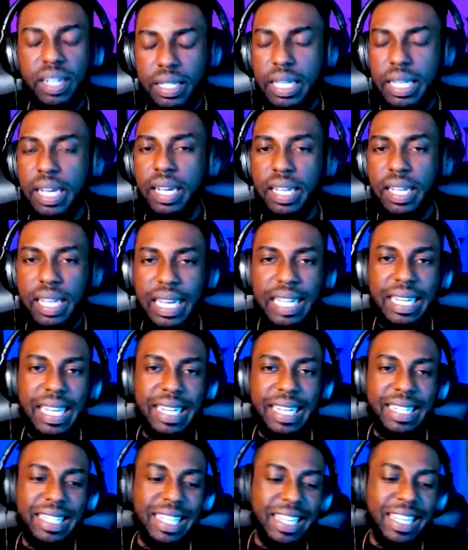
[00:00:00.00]
Yeah, I
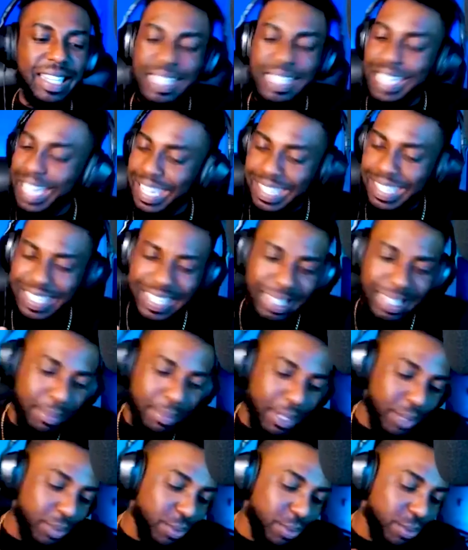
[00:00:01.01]
like that. Gotta keep
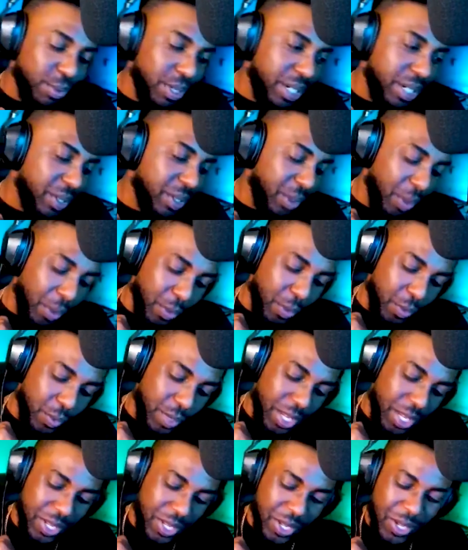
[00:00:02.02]
it real.
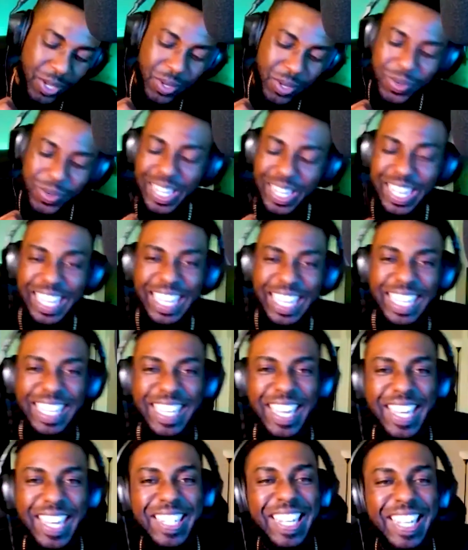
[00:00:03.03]
Woohoo!
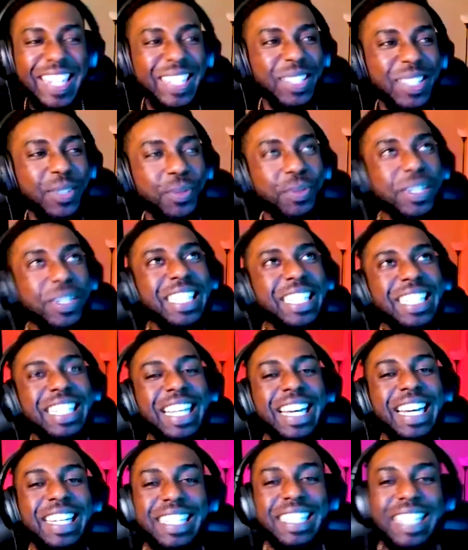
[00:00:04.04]
Yeah, that's really
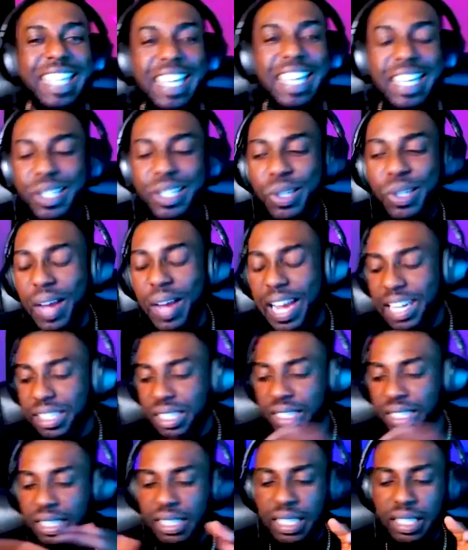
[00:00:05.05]
nice. So,
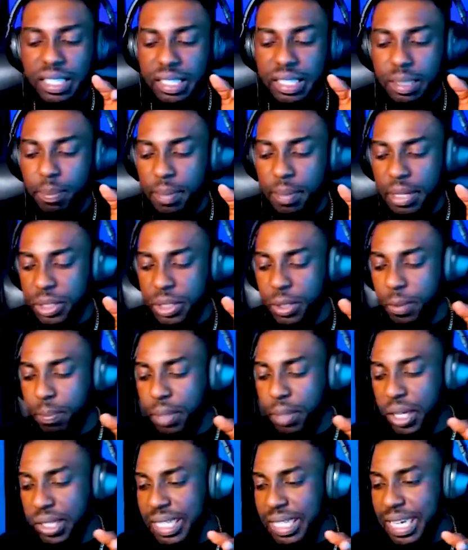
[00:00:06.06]
actually, tell us about your
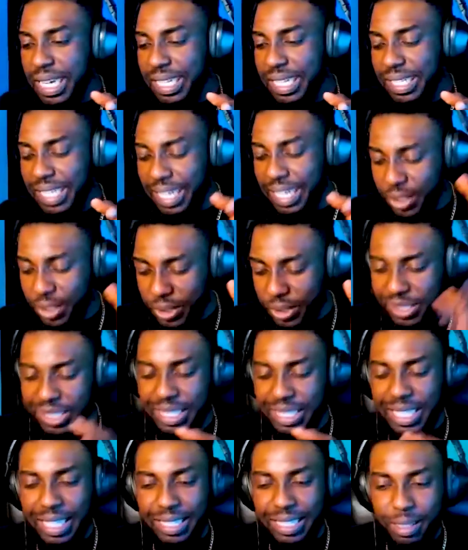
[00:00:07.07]
podcast. I know you
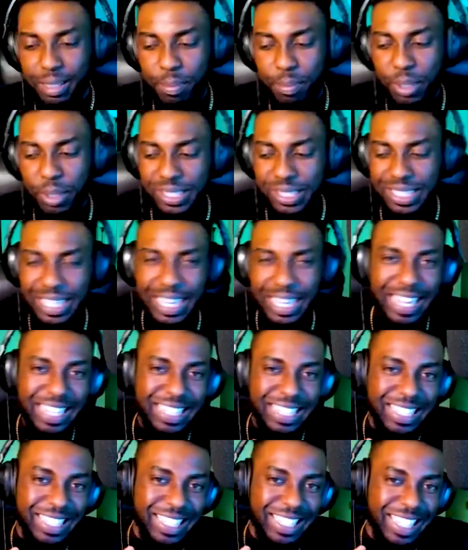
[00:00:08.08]
started a
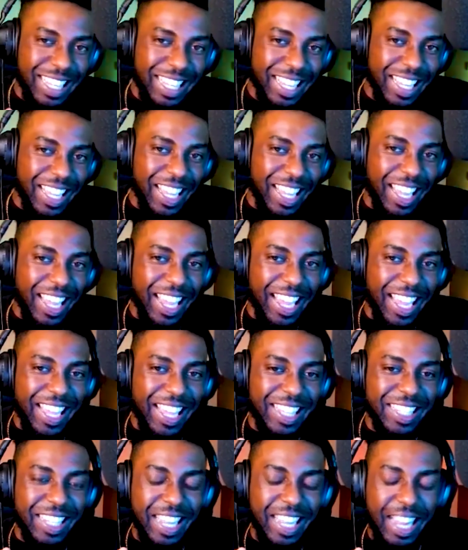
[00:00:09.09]
podcast,
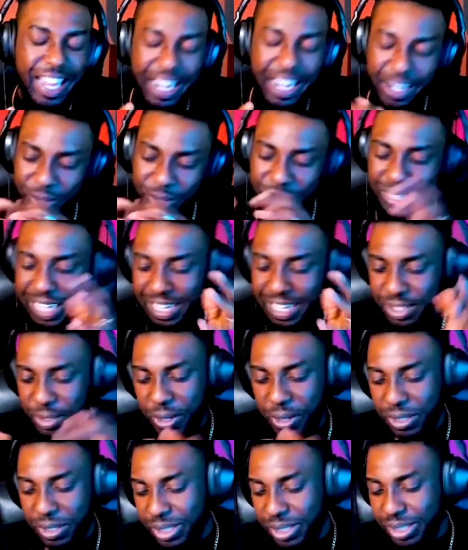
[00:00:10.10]
and I know that's
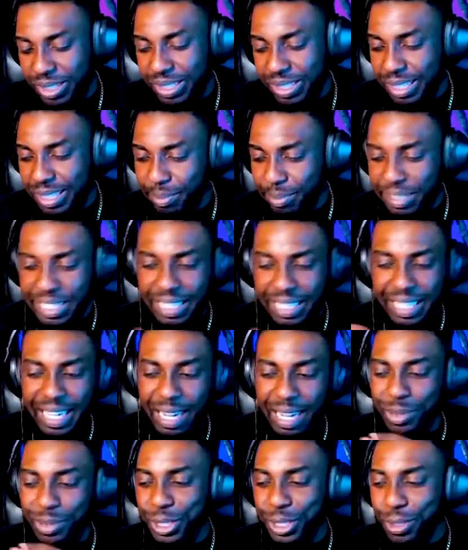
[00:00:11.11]
also something in
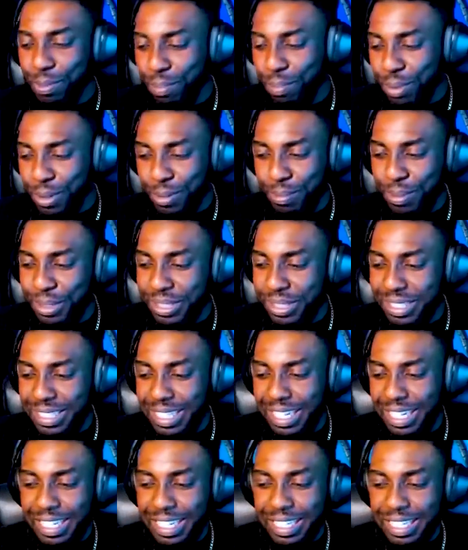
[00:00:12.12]
line with your purpose.
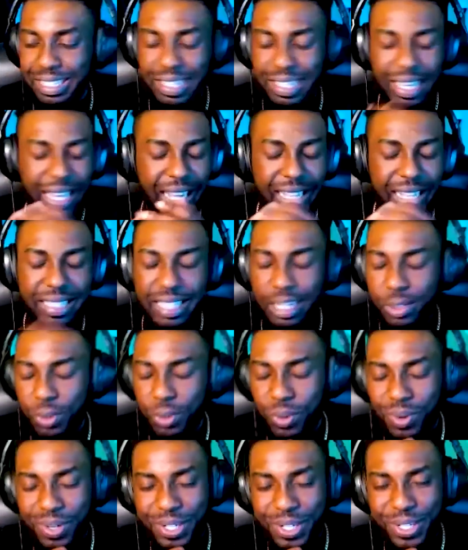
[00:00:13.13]
So, how's that
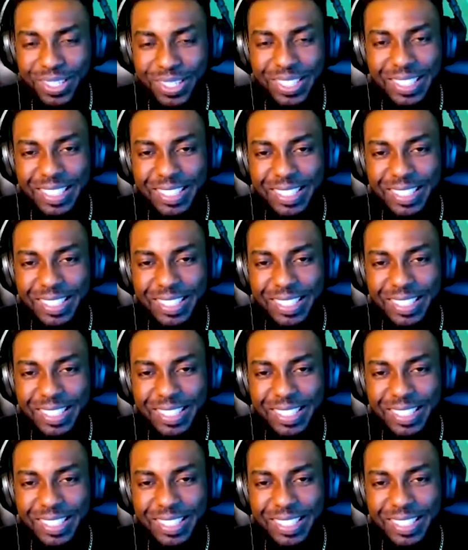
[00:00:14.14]
going on?